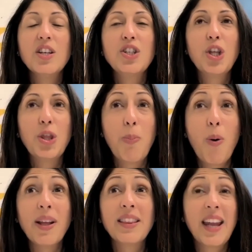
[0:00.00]
to the
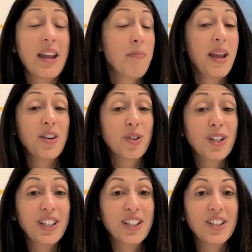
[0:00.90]
point that I'd made
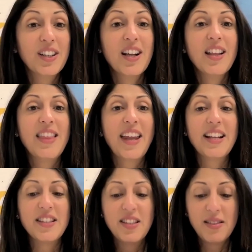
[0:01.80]
earlier, that
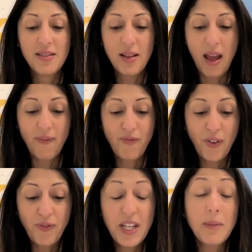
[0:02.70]
at
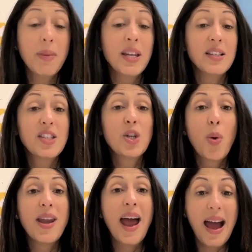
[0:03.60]
15 minutes to
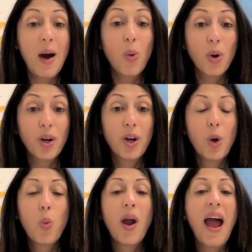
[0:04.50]
an hour,
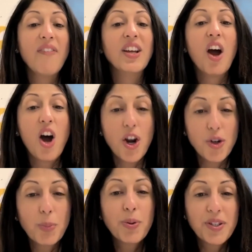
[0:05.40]
we're having
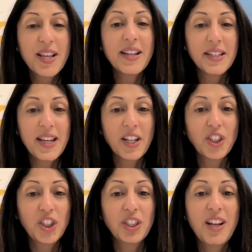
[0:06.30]
100%
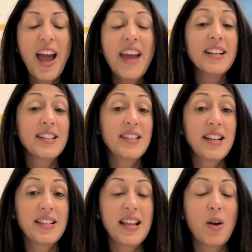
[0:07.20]
detection, and at
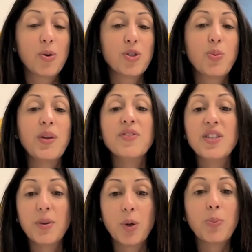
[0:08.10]
6 hours, we have
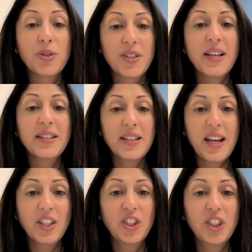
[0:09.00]
0%
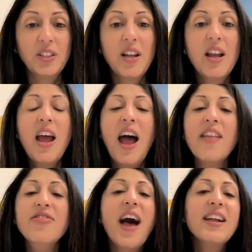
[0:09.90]
detection.
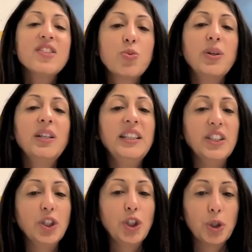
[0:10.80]
And that's really
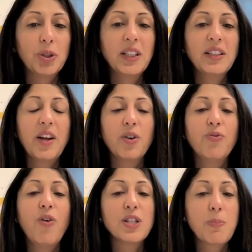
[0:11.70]
ensuring that our
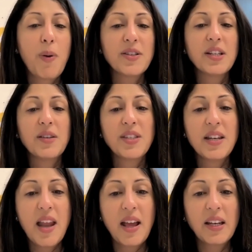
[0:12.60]
false positives and
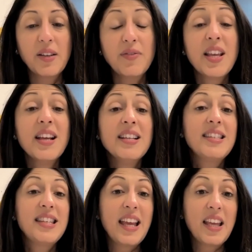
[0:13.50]
negatives
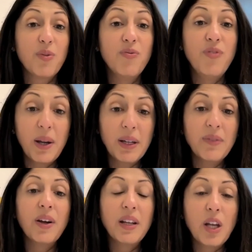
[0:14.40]
stay at a very,
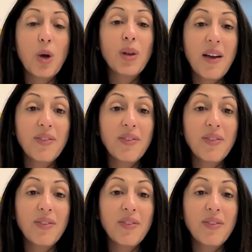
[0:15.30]
very low level.